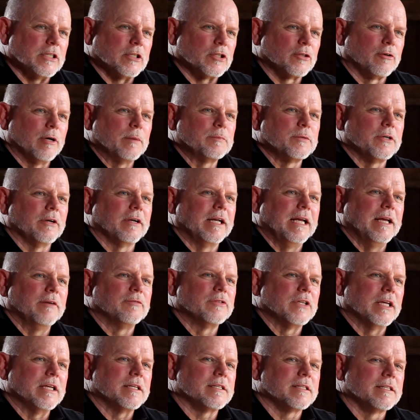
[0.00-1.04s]
the Scripture
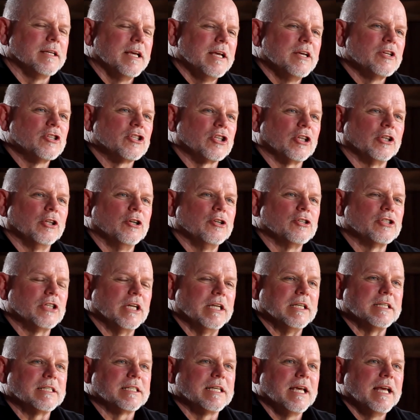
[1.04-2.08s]
gives us
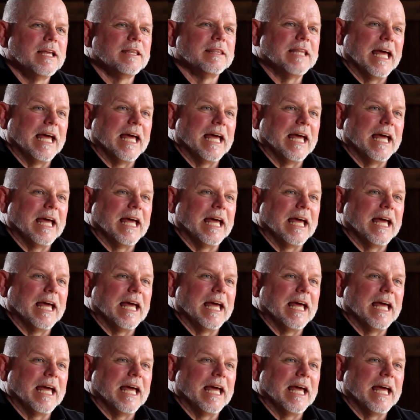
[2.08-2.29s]
solutions